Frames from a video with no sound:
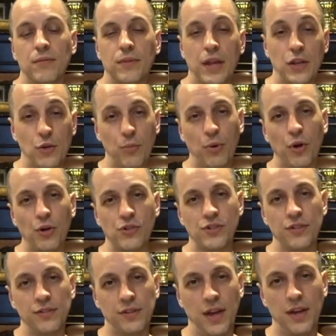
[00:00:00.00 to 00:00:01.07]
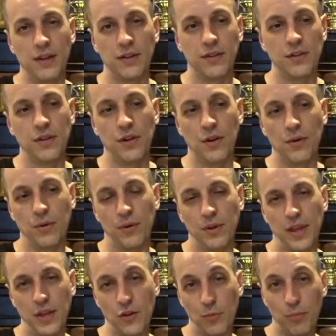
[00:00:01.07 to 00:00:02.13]
that you purchase that you know or
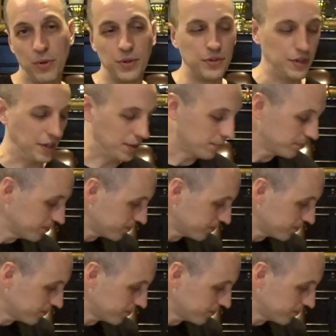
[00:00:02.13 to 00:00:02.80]
that you're building.